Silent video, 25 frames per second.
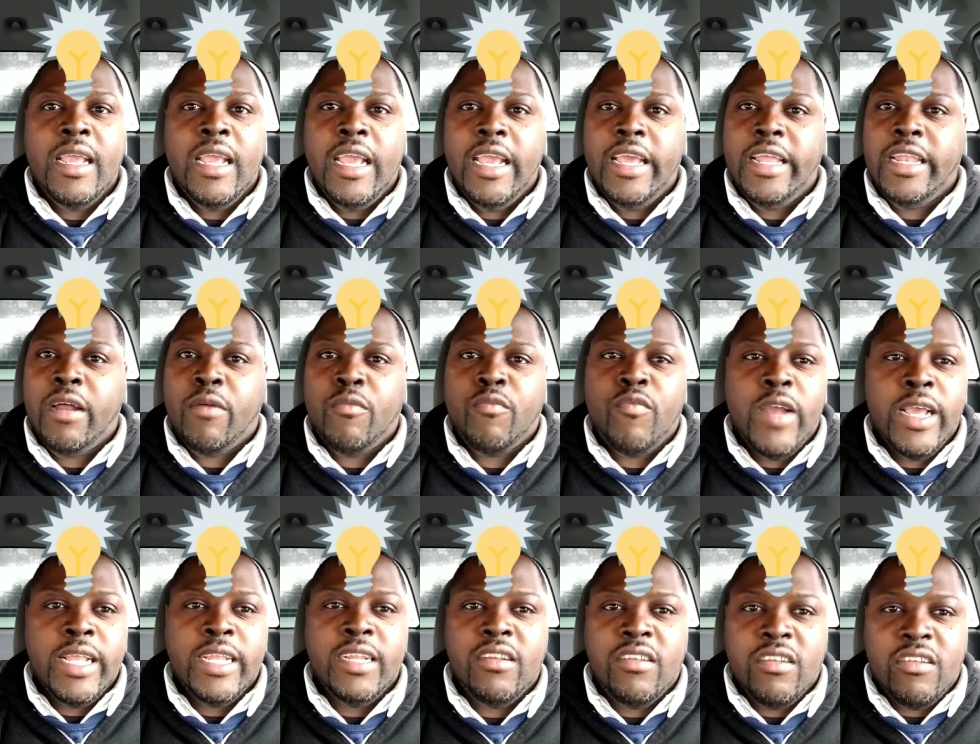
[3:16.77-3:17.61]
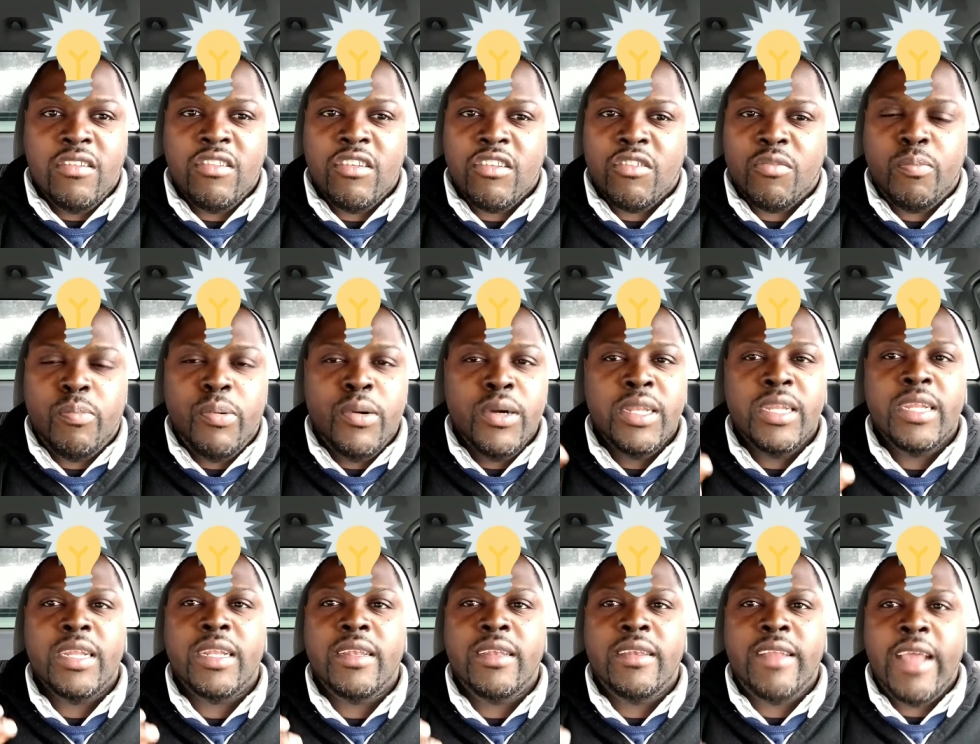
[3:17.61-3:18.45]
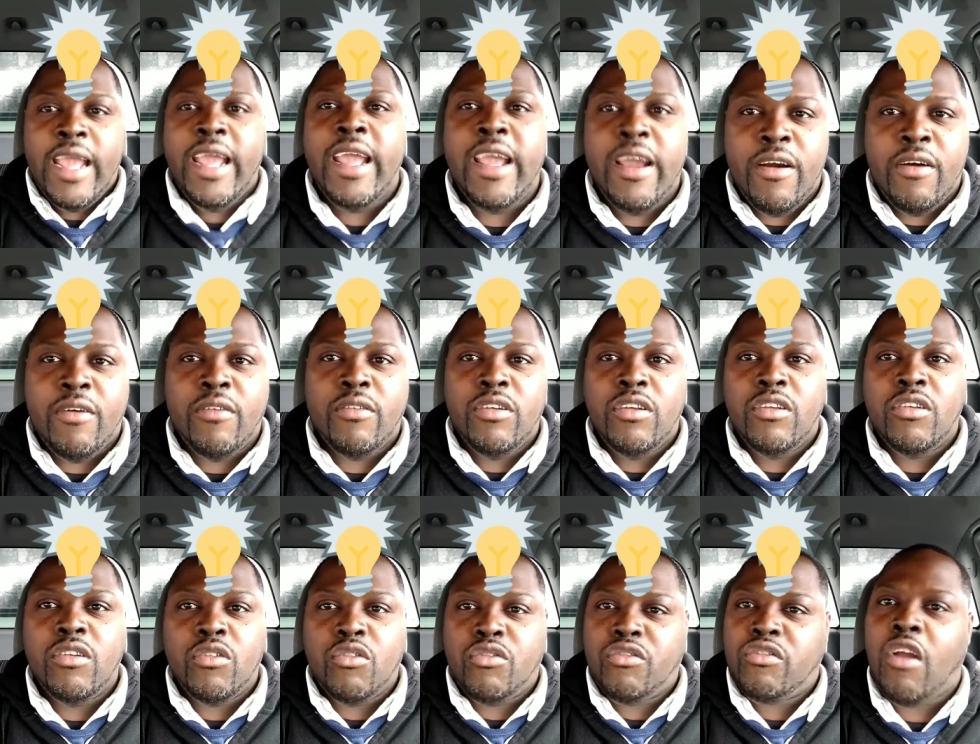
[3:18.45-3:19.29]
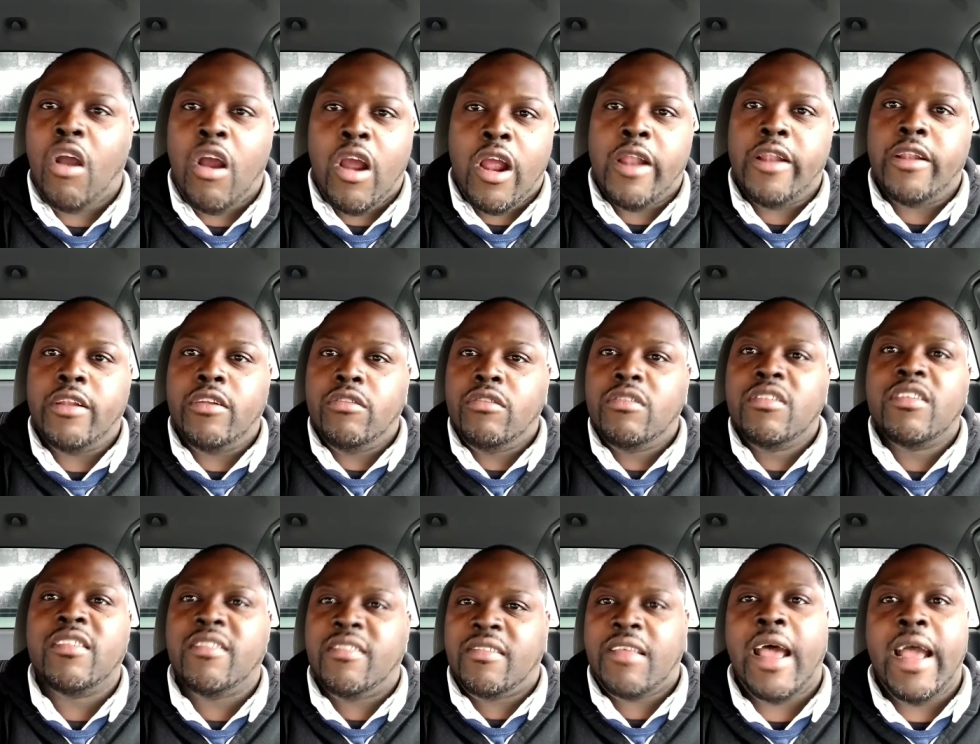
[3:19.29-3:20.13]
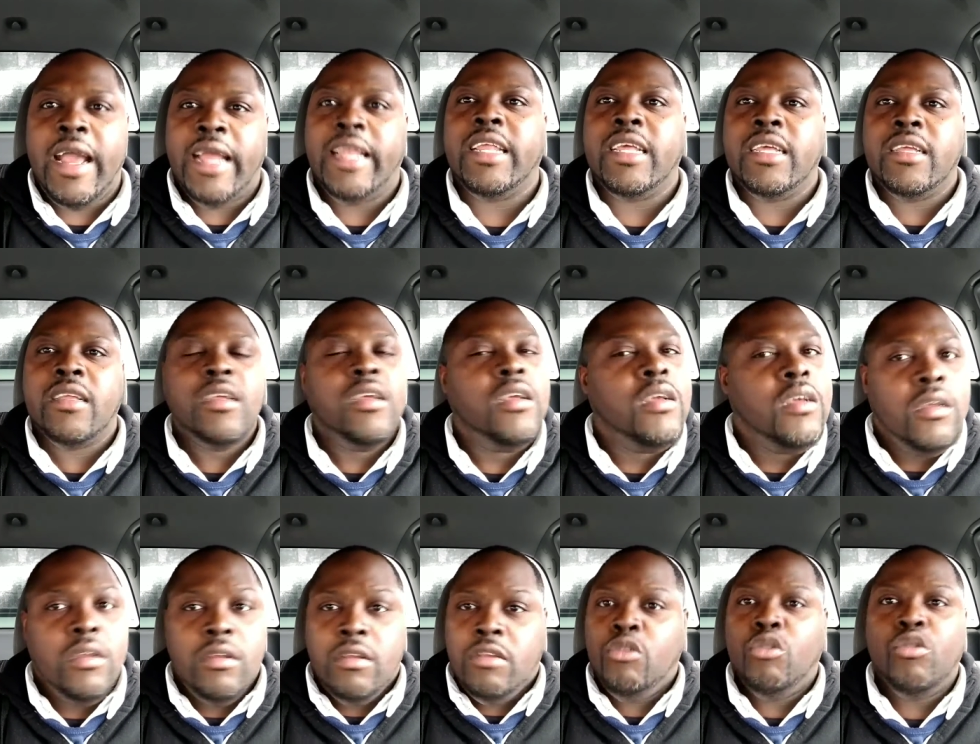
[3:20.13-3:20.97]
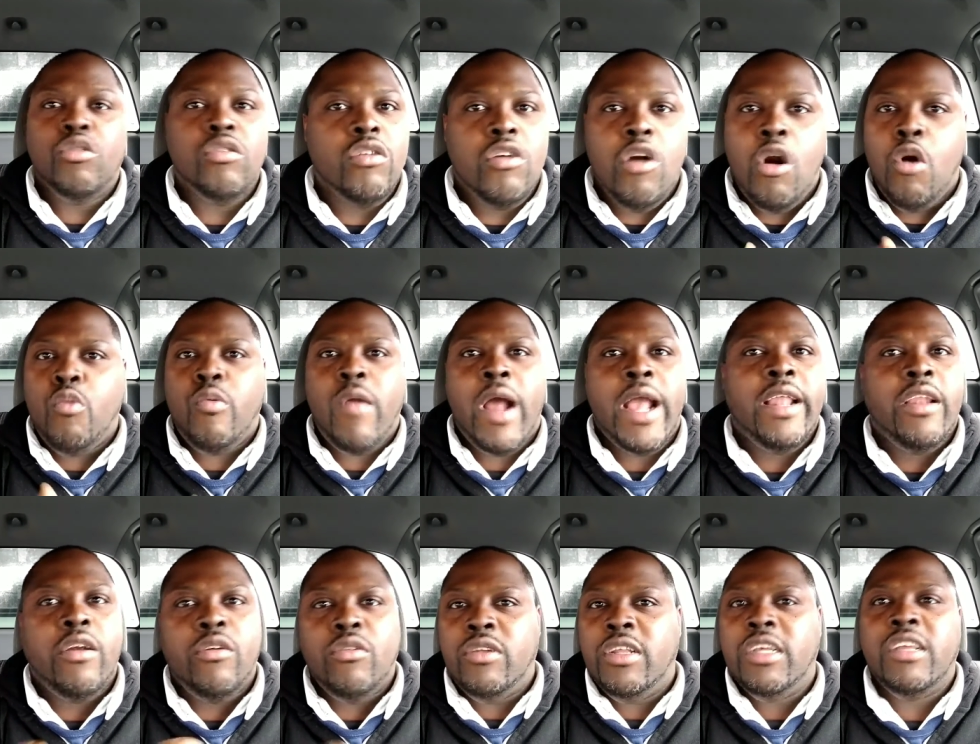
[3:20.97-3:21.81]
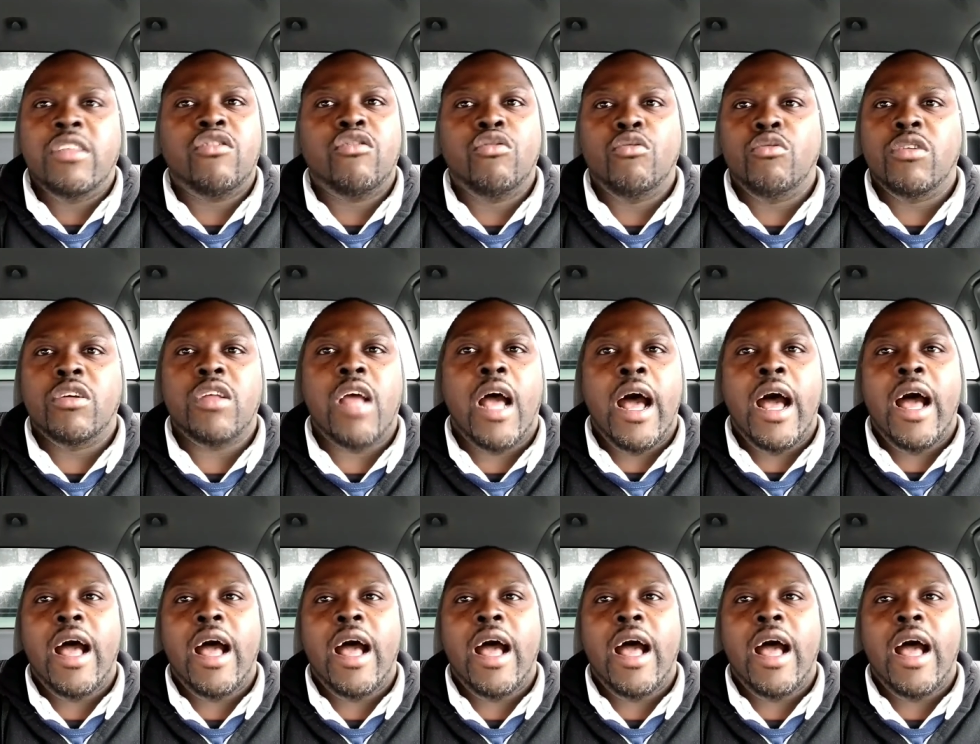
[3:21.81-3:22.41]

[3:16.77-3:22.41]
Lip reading: and I'm ready to just put it down, start designing, you can go right on into it.